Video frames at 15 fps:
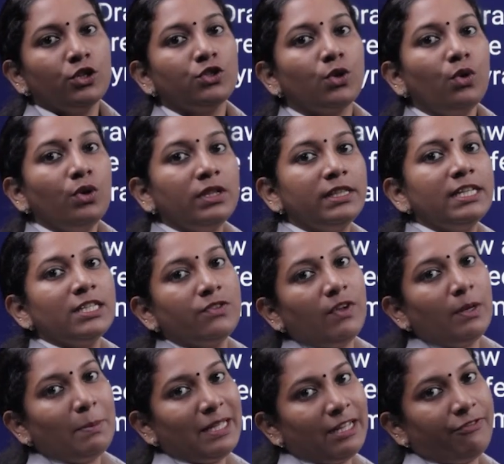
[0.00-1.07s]
So this
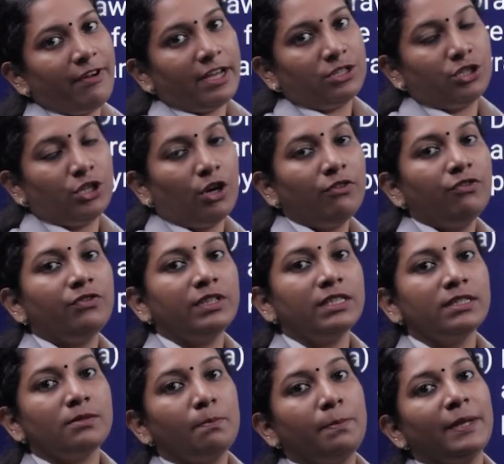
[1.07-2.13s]
will be the fashion of
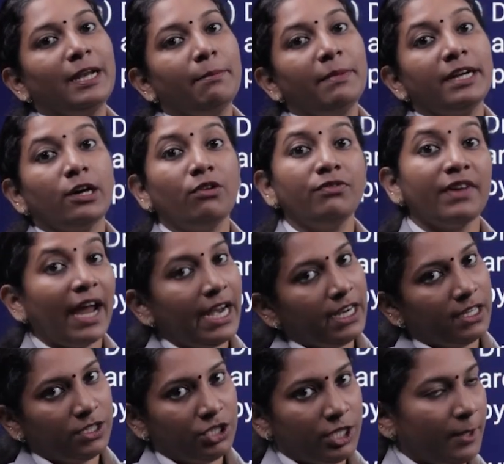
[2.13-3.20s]
this pyramid of
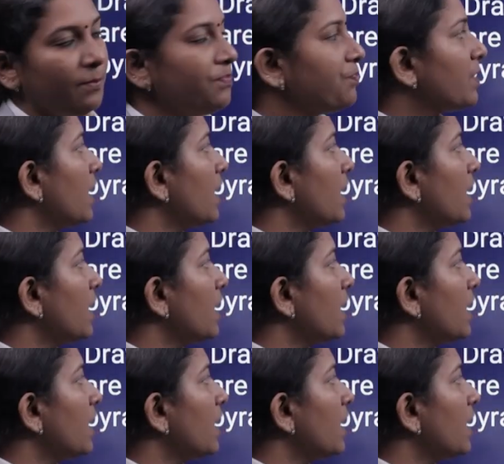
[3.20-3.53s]
energy,